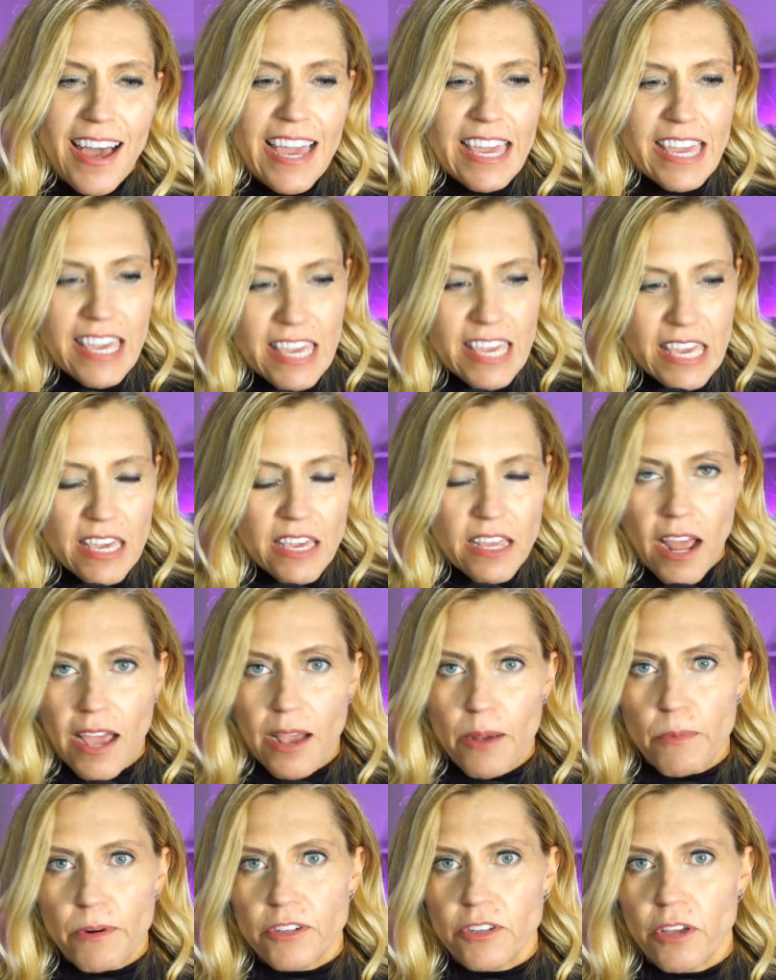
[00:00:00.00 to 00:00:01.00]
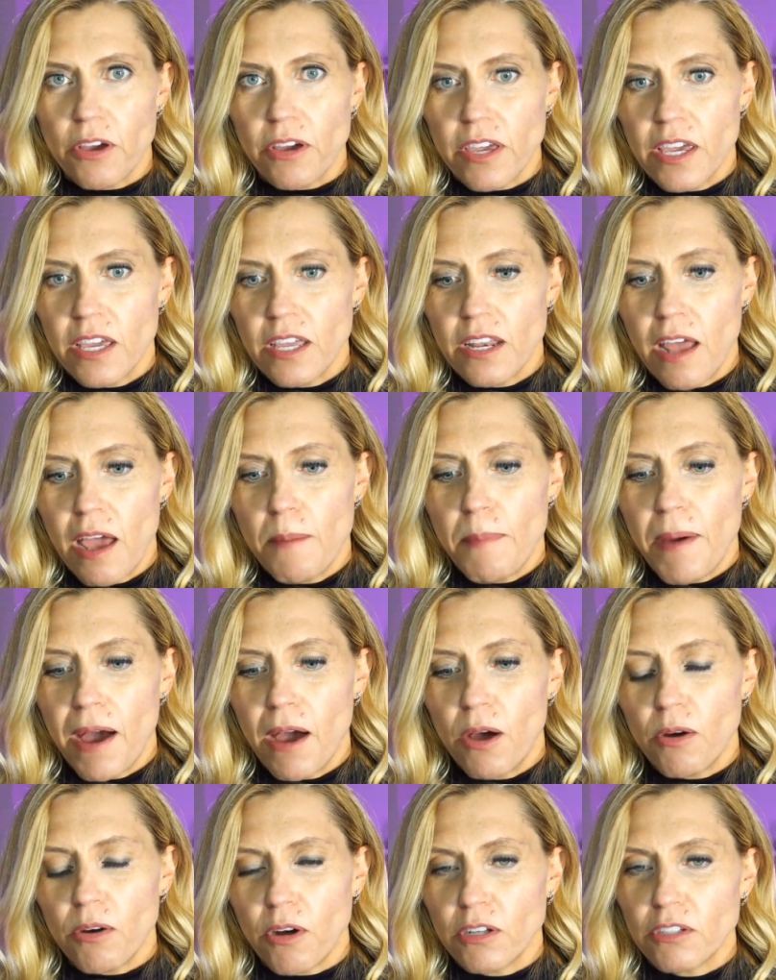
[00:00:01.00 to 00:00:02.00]
He and I were talking
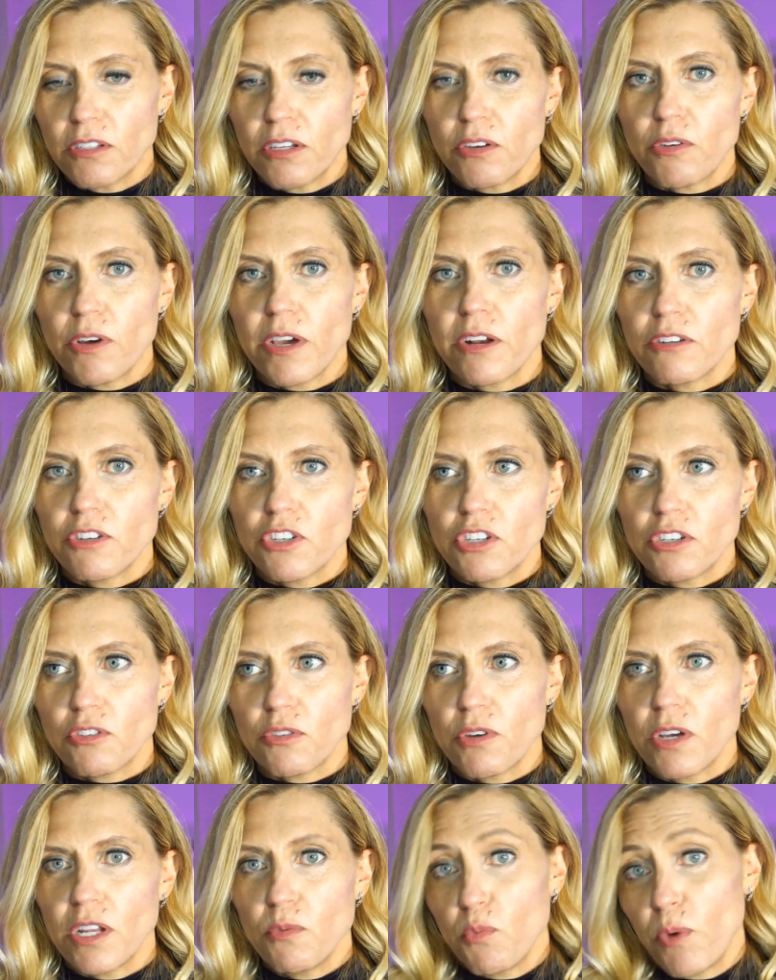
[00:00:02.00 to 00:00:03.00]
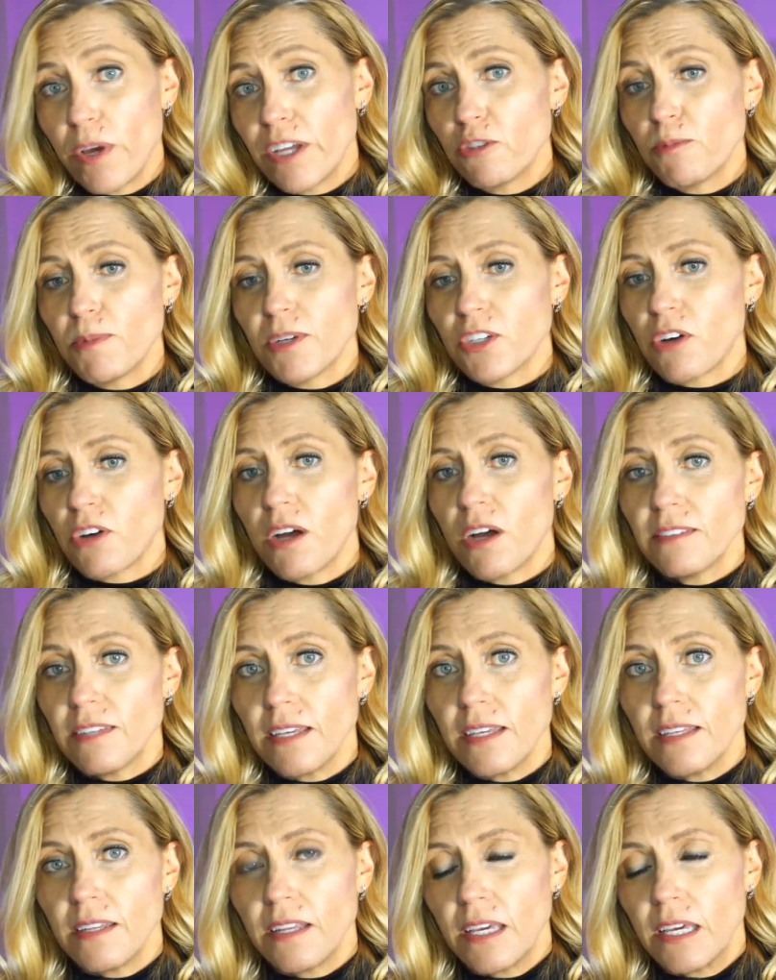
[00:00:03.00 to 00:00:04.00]
about content creators just creating way too much content